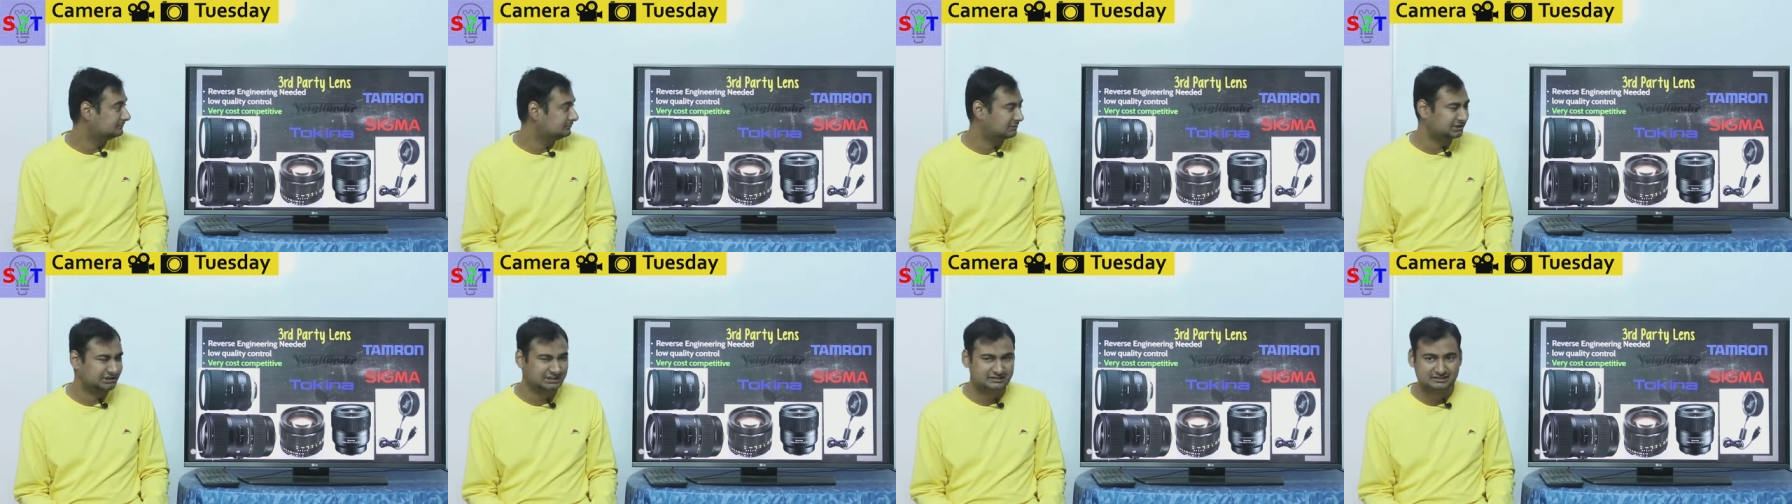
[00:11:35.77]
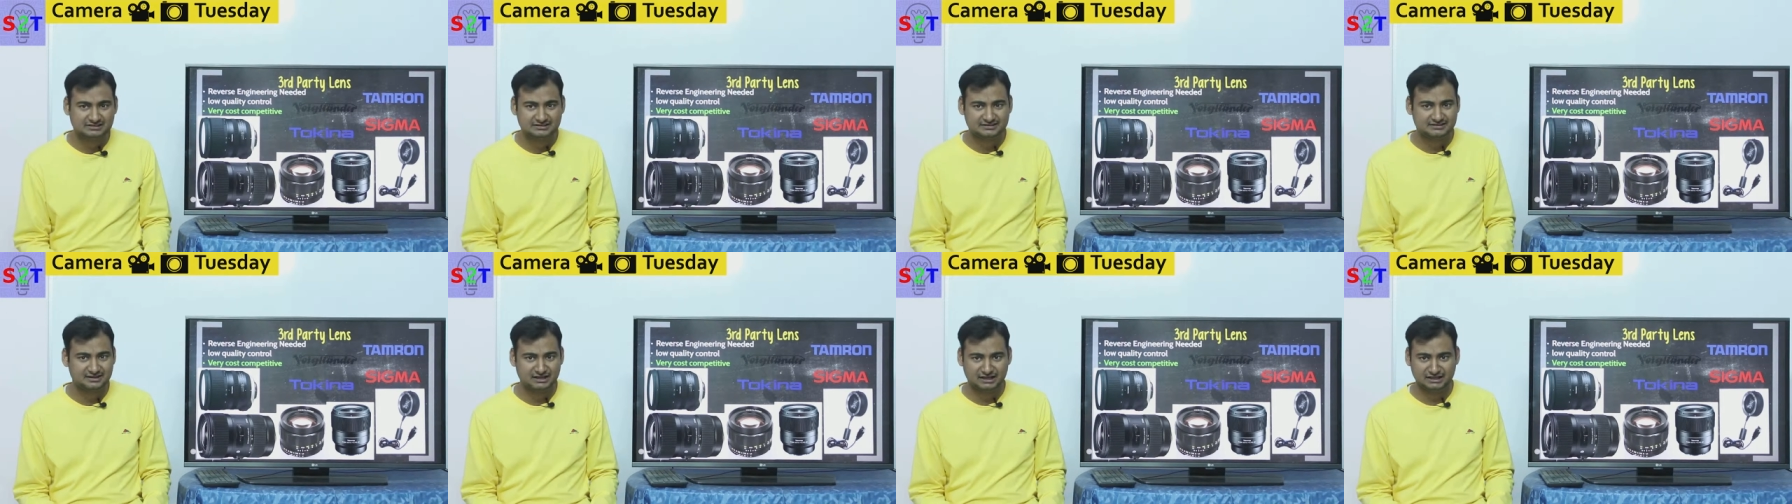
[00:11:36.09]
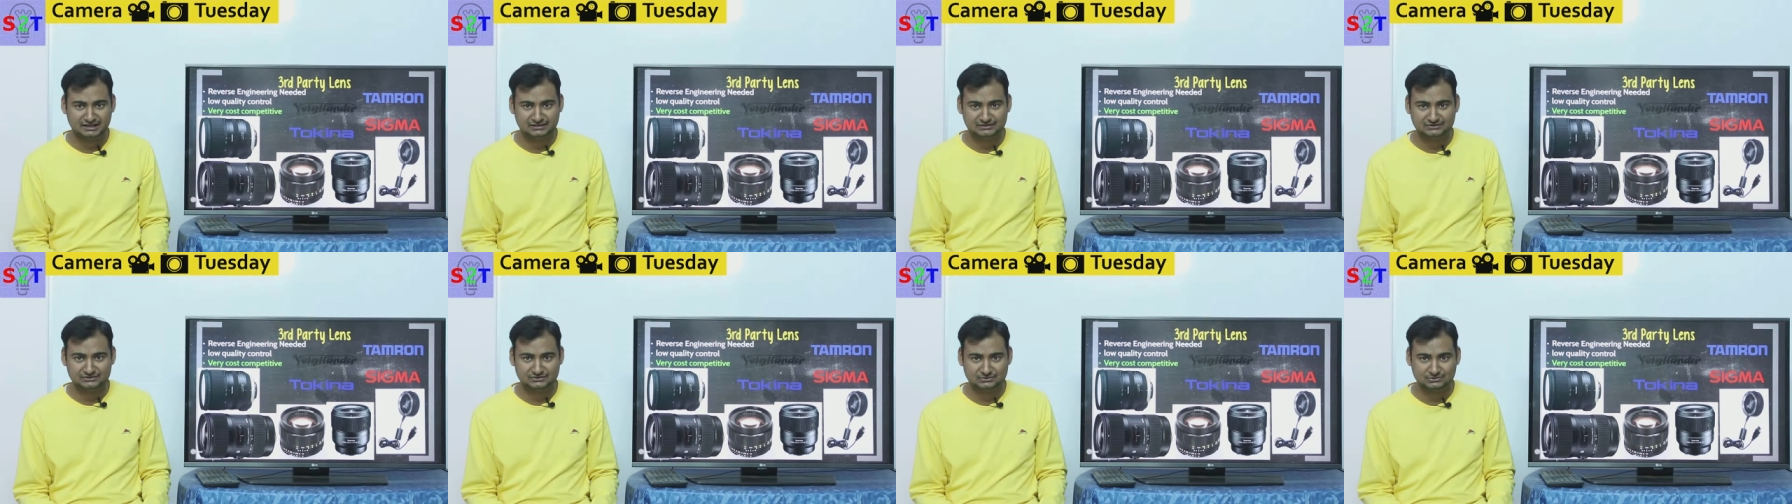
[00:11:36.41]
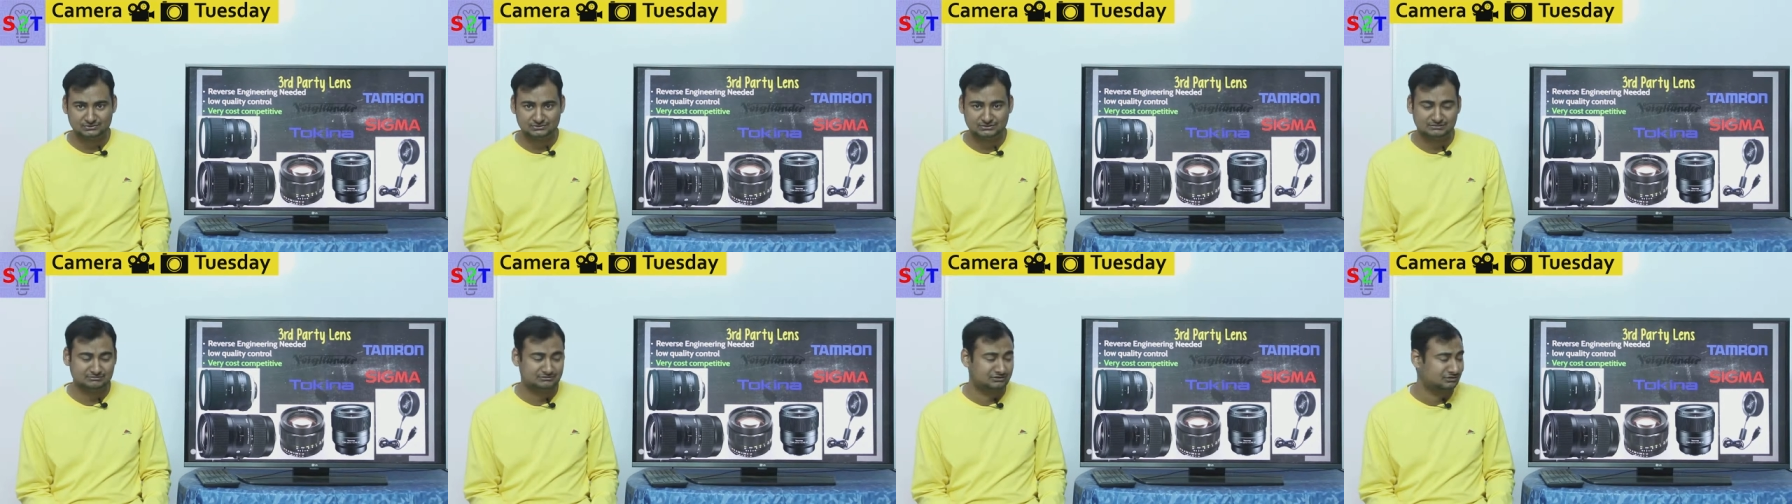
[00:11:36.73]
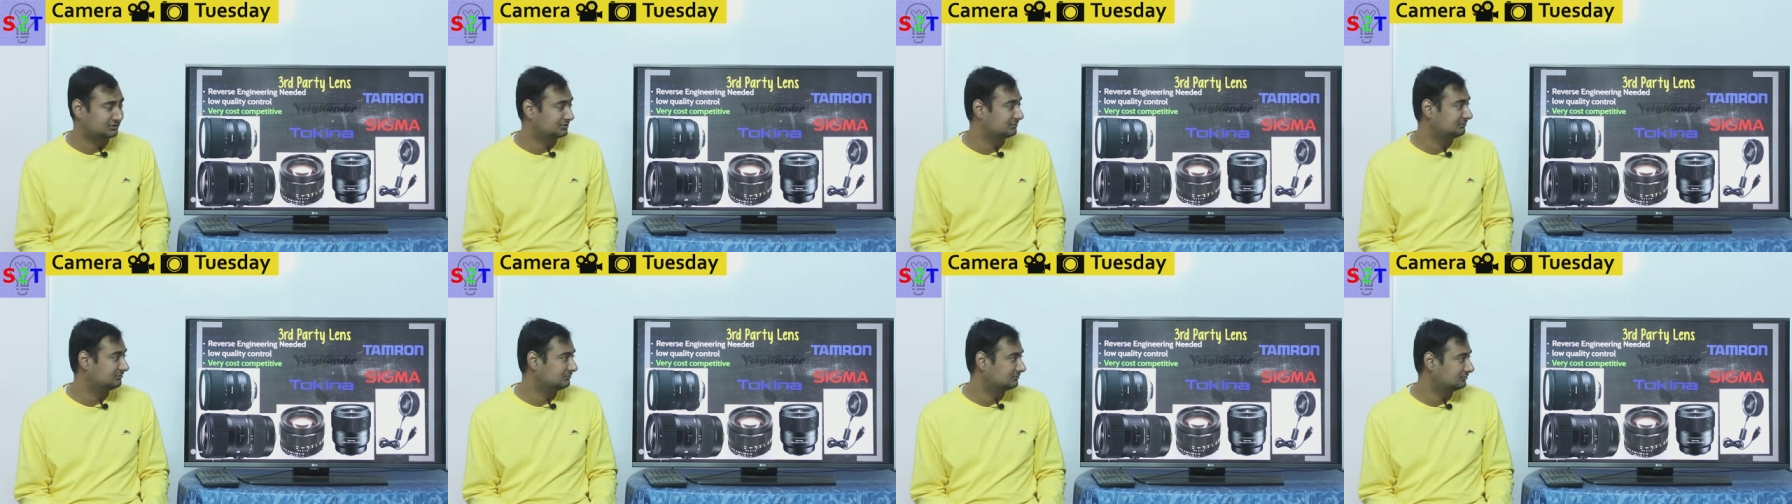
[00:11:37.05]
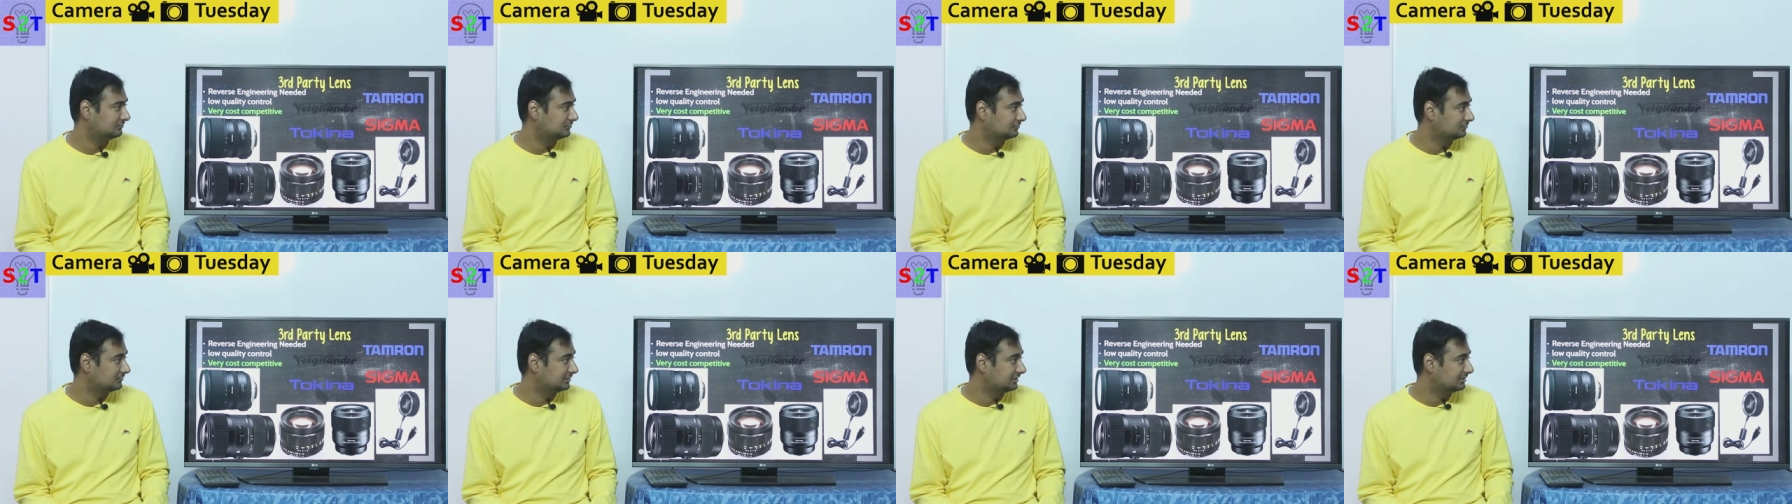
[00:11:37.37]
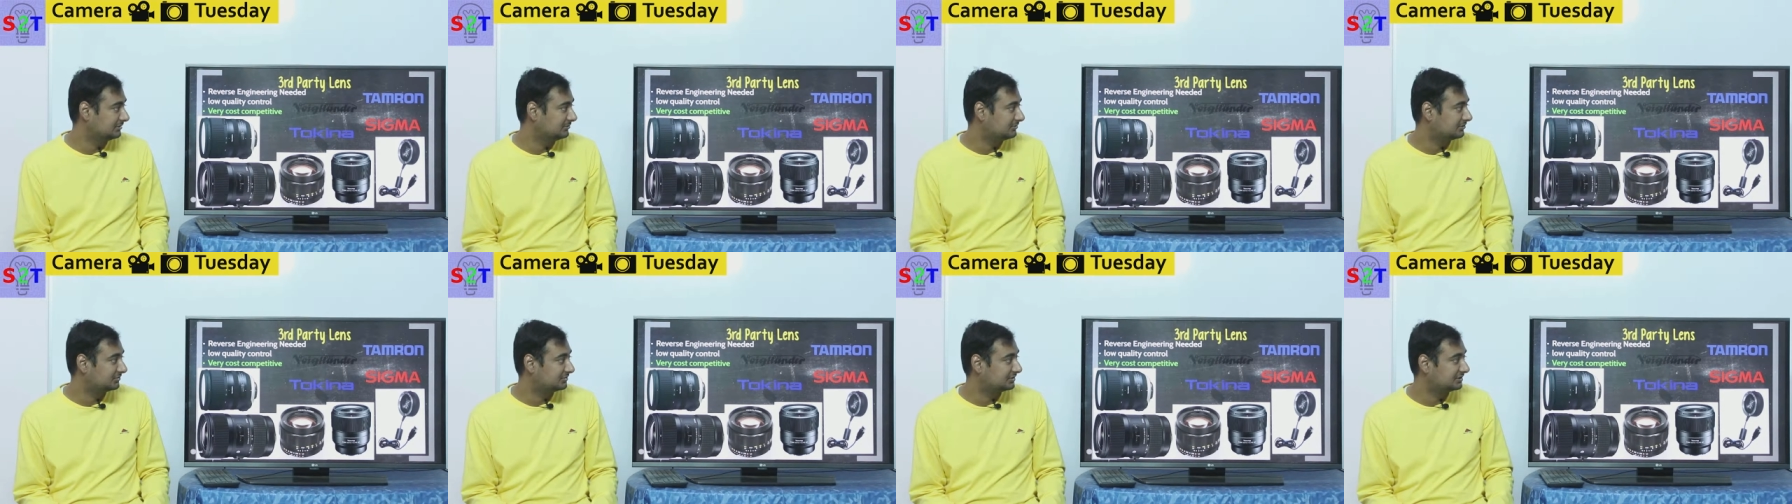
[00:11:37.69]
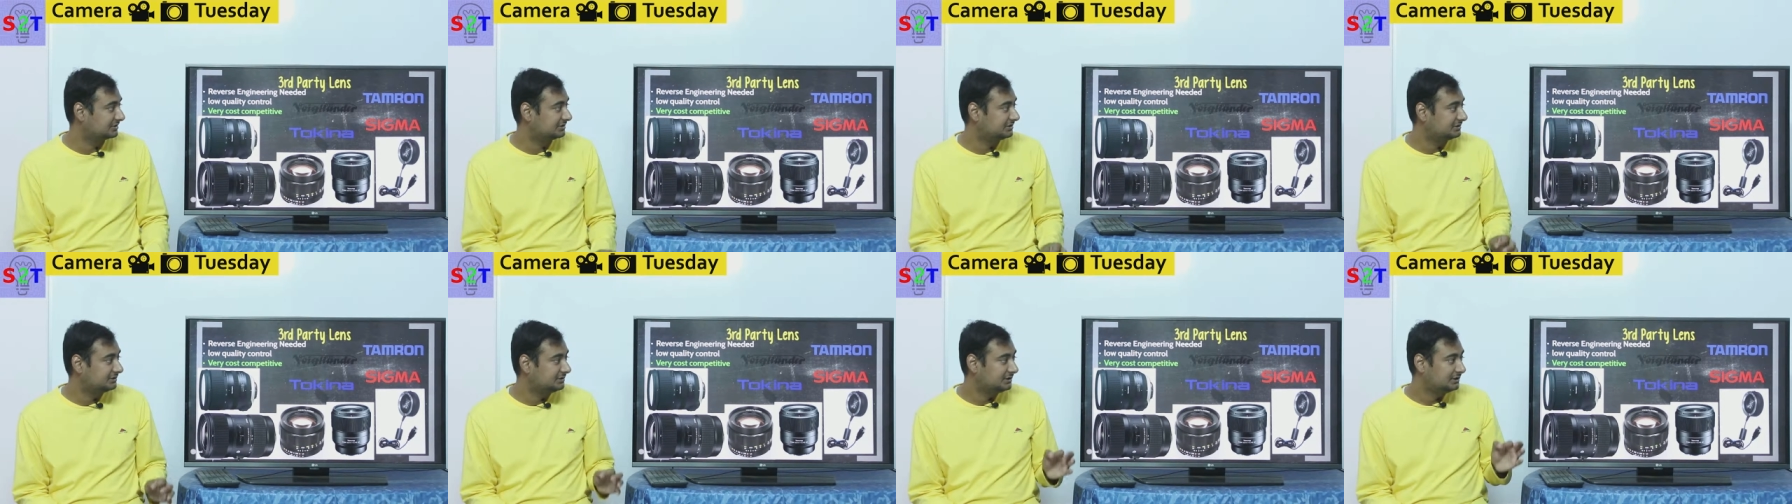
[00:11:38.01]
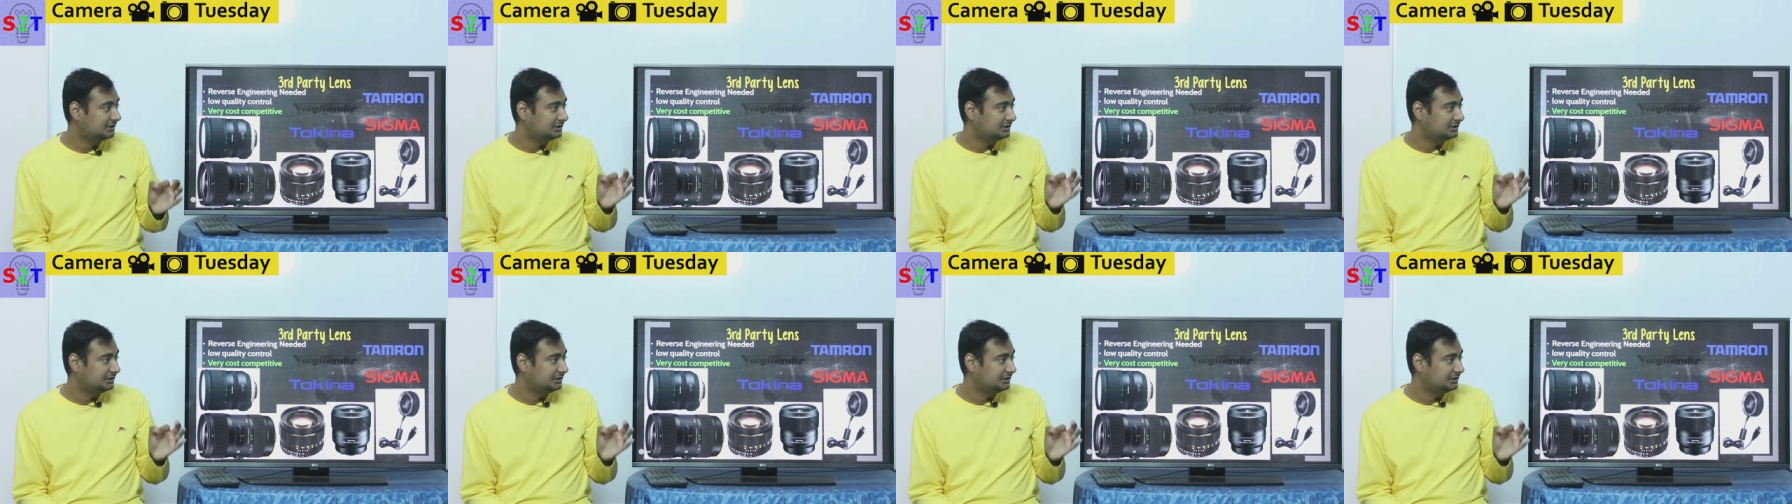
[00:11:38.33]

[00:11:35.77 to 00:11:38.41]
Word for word: but it is dying, so I'm not too worried about it